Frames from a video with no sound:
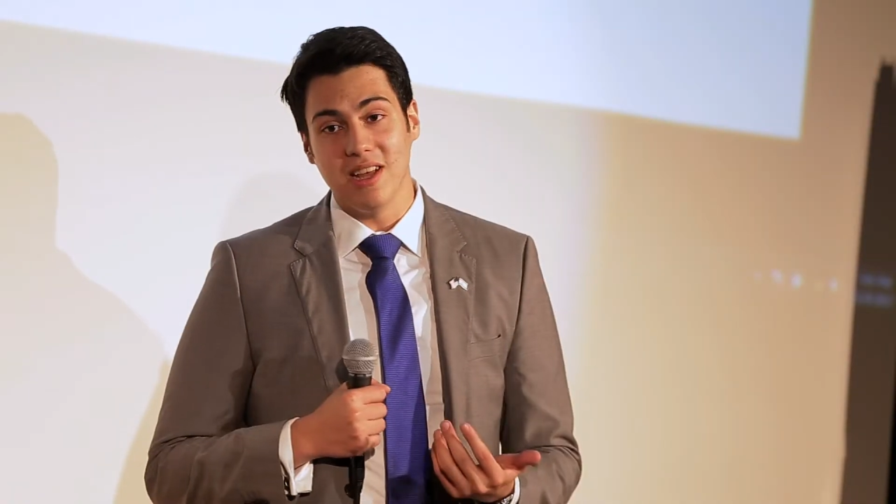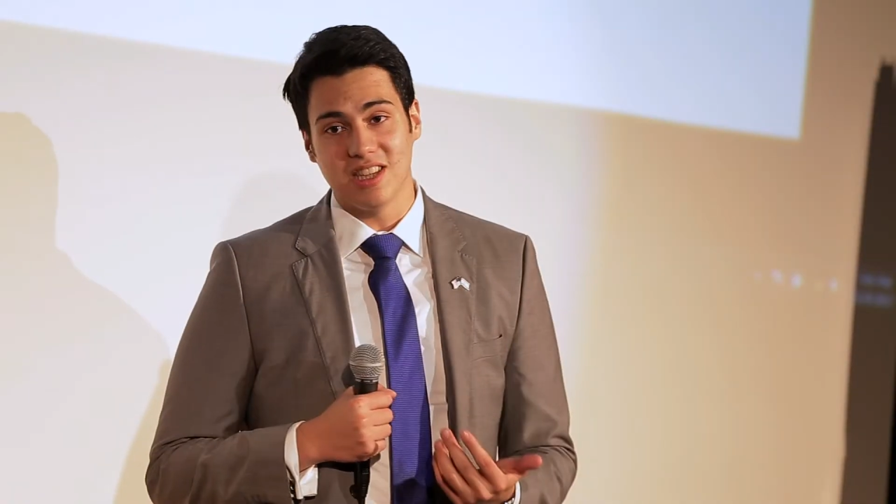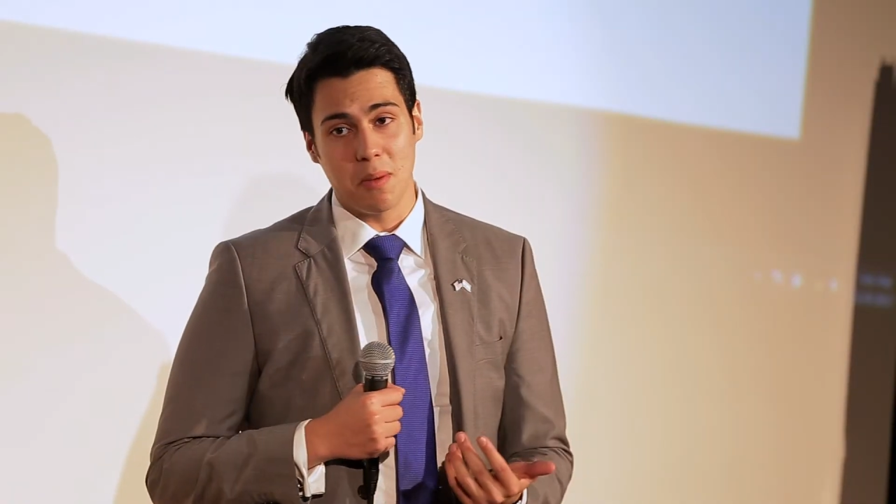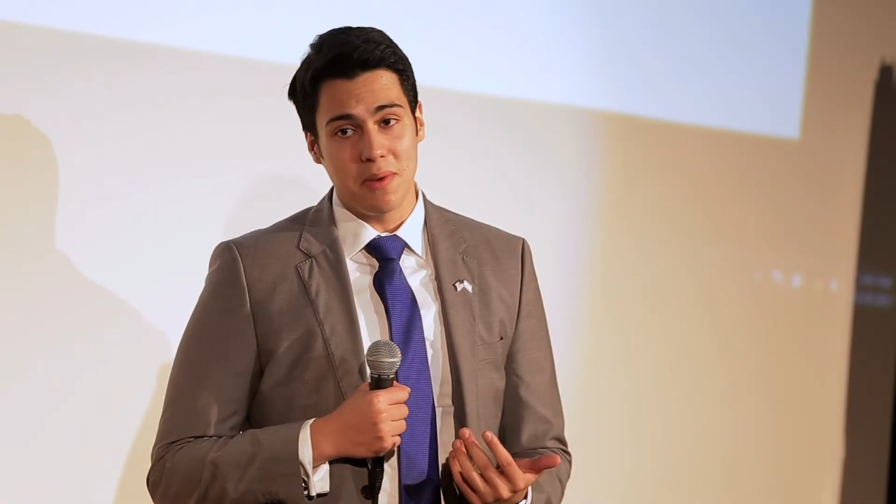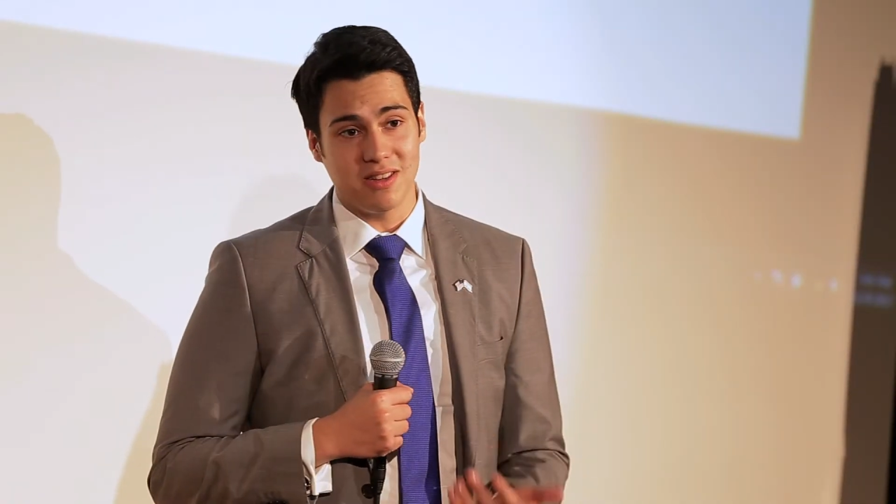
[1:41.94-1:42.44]
made
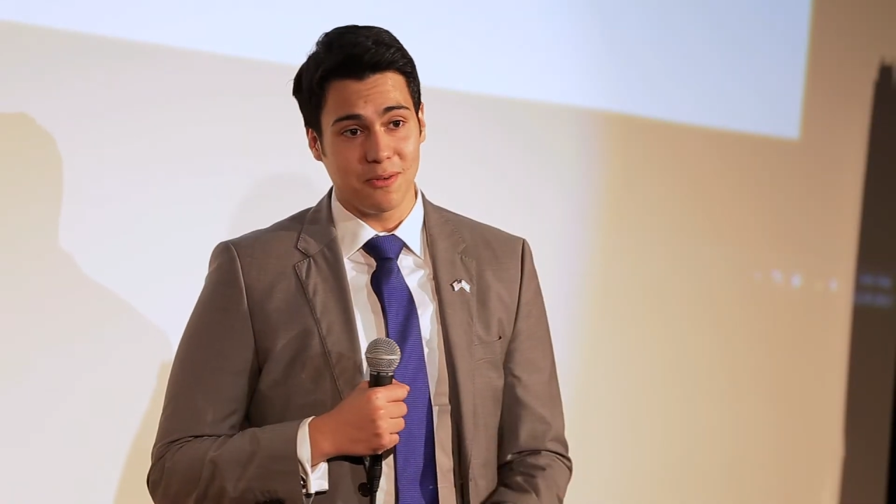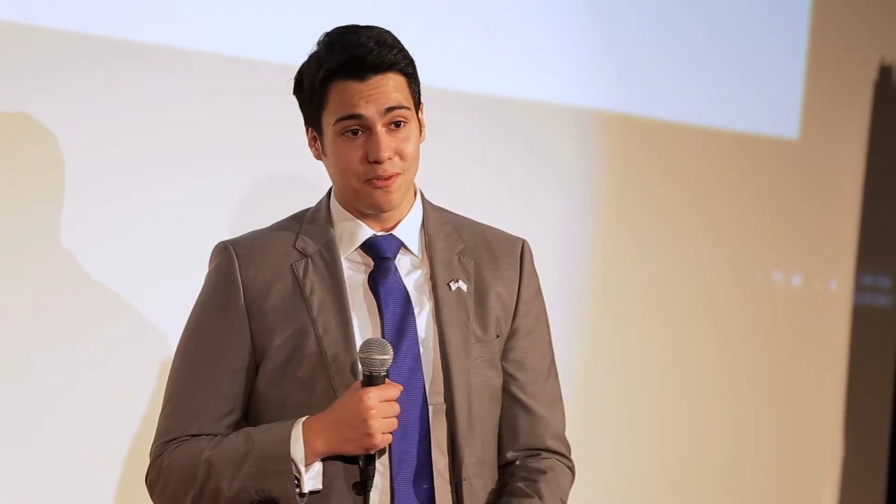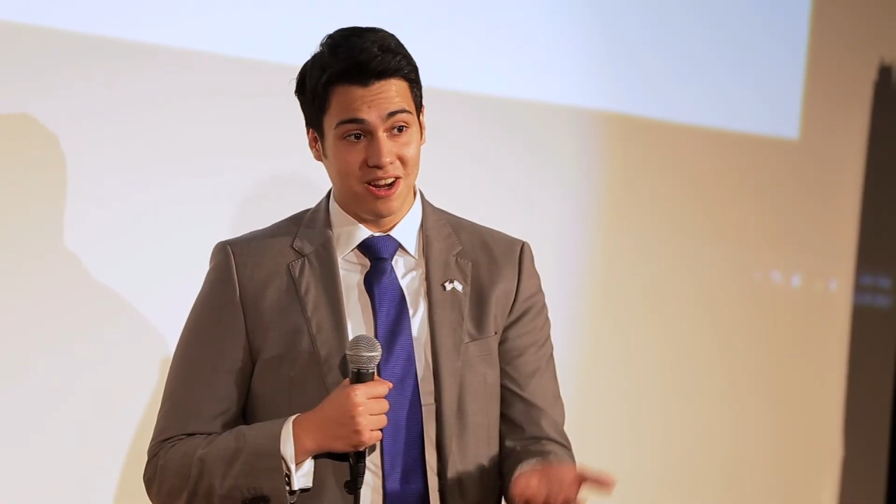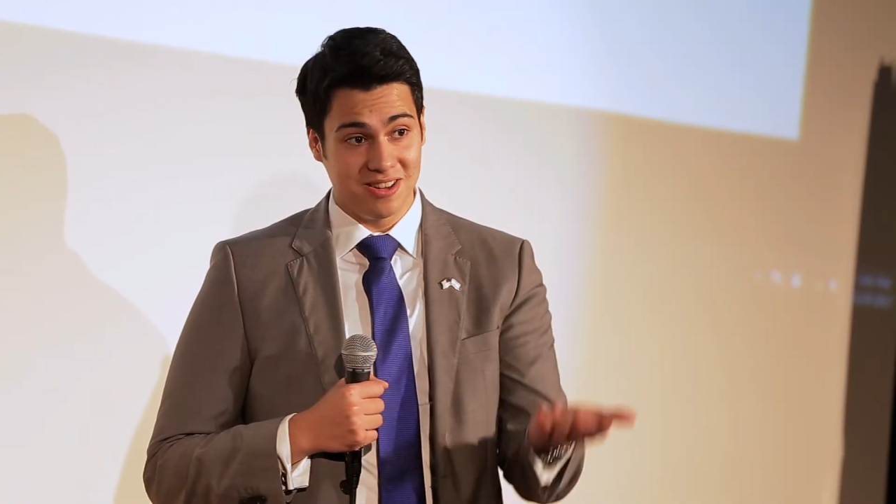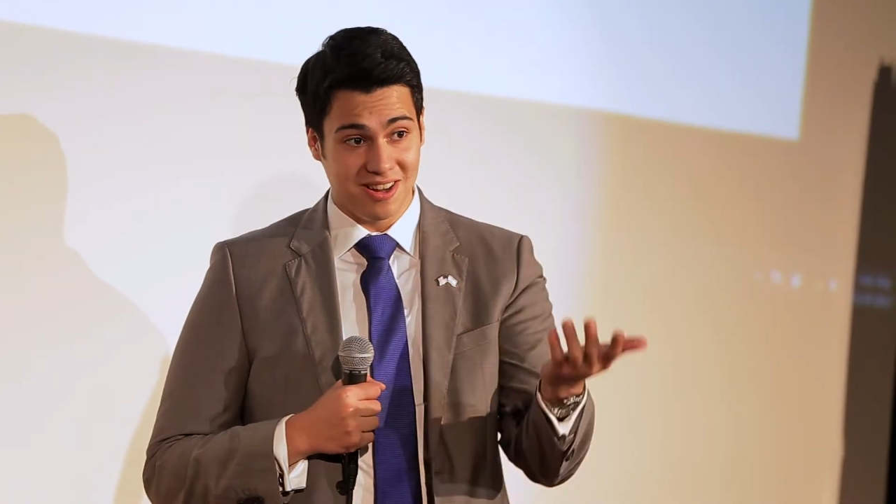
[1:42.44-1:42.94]
some amazing
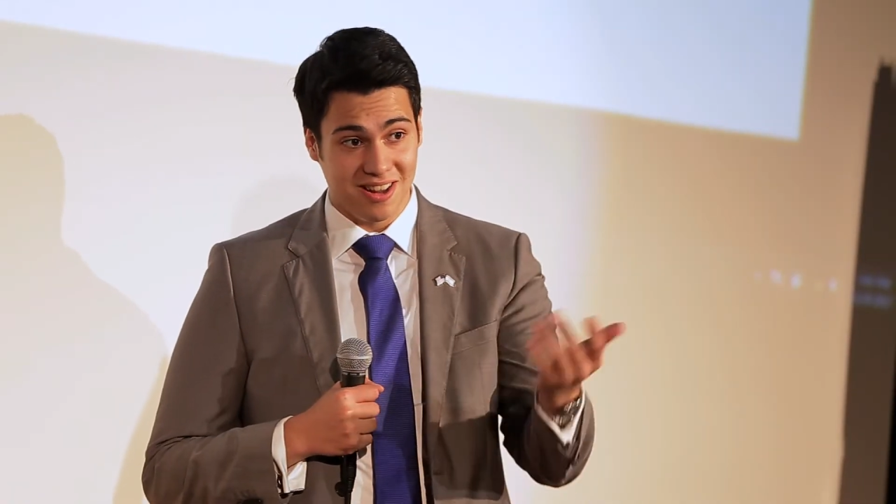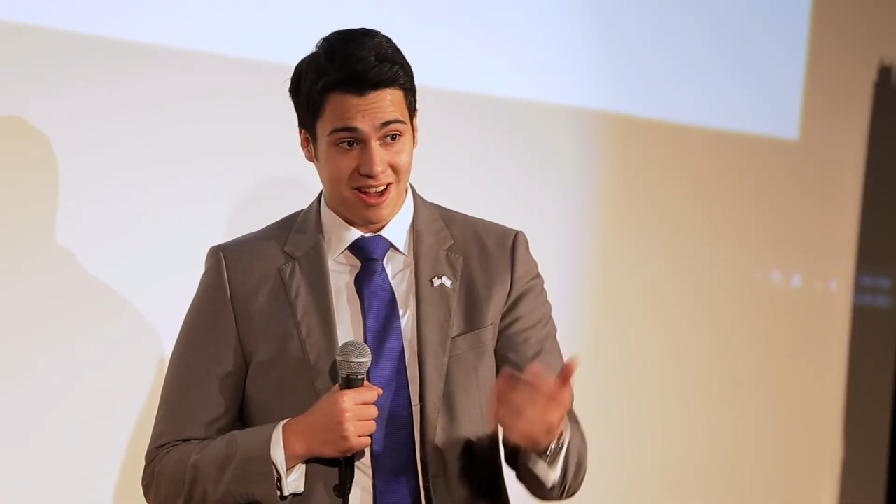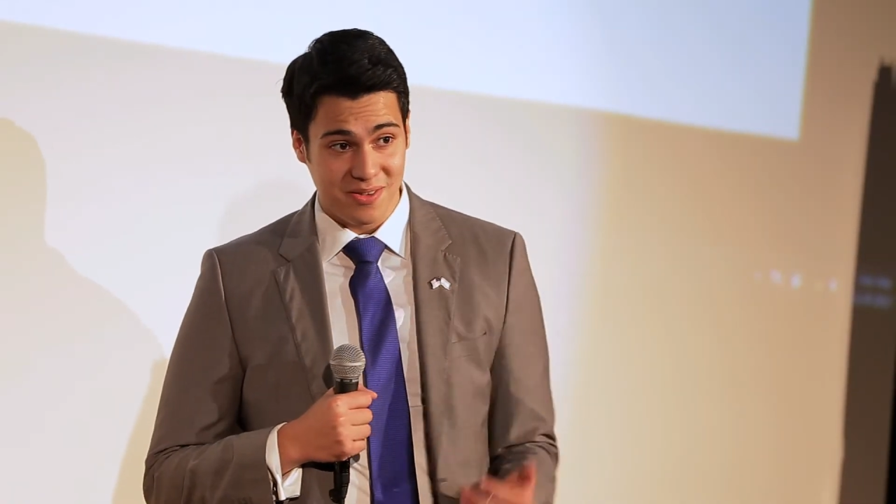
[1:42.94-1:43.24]
friends. A lot